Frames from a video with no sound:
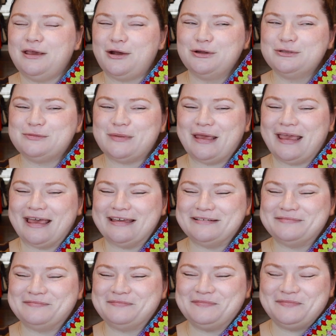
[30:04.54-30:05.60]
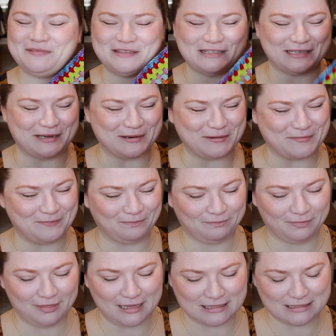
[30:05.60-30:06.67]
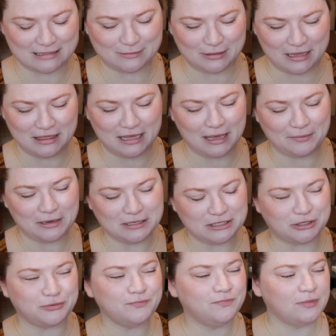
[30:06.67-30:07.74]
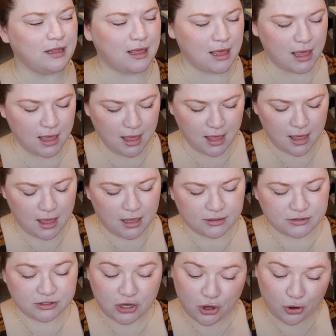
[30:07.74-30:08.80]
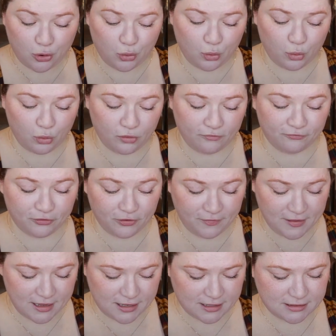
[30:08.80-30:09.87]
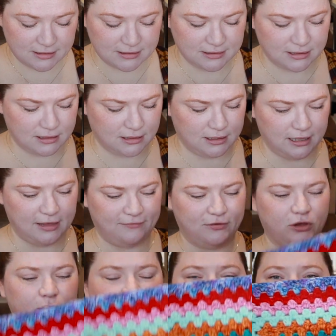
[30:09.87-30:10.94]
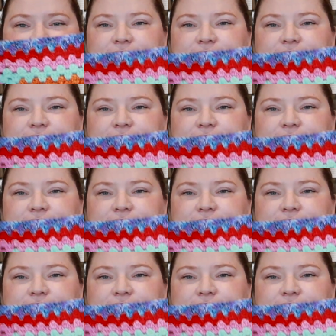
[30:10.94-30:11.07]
Yarns blanket. So that's what I think I'm going to do. So for this, if you can